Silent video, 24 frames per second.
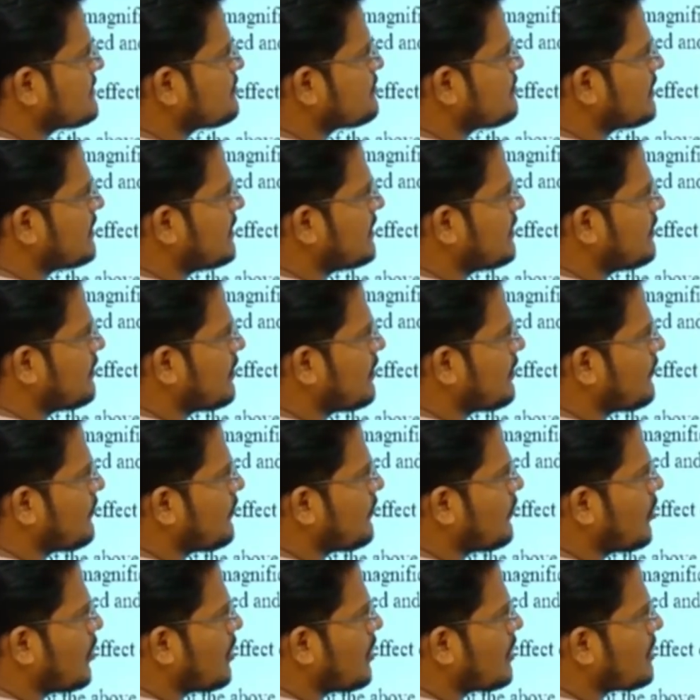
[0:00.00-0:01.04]
burden of
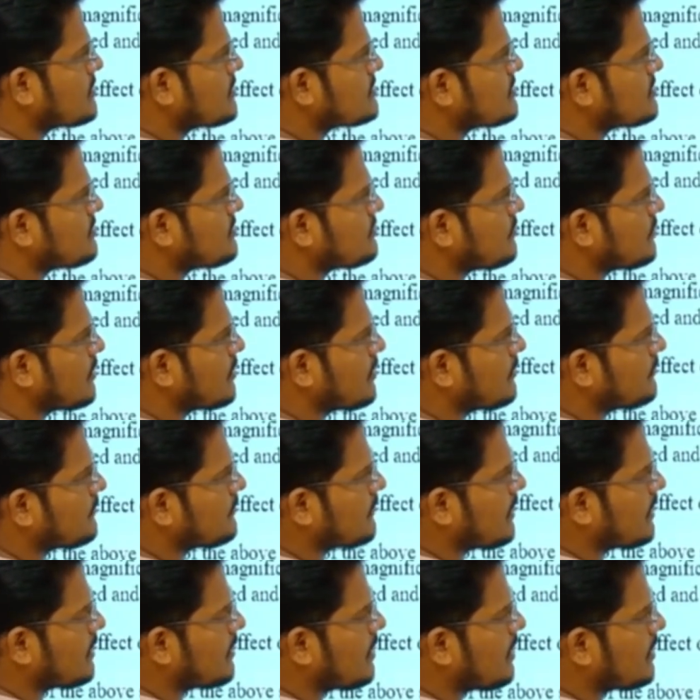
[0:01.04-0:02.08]
large number of
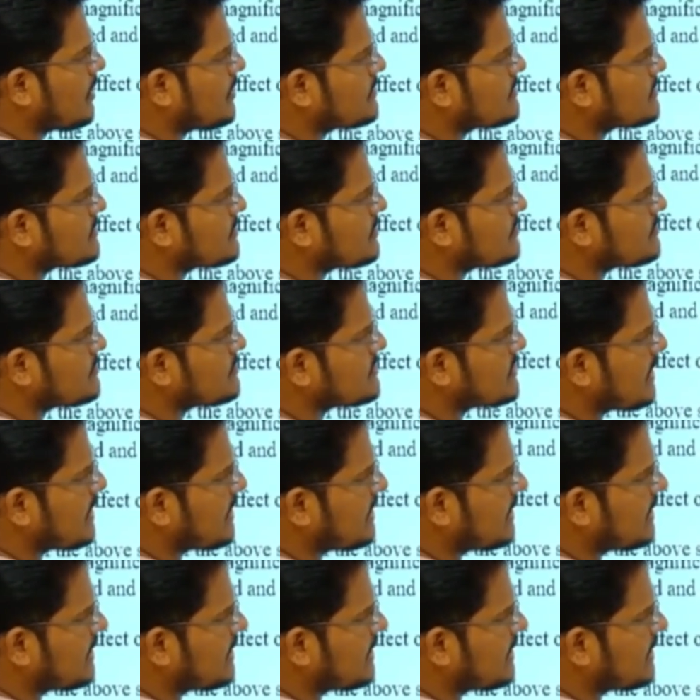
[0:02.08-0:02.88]
organisms at a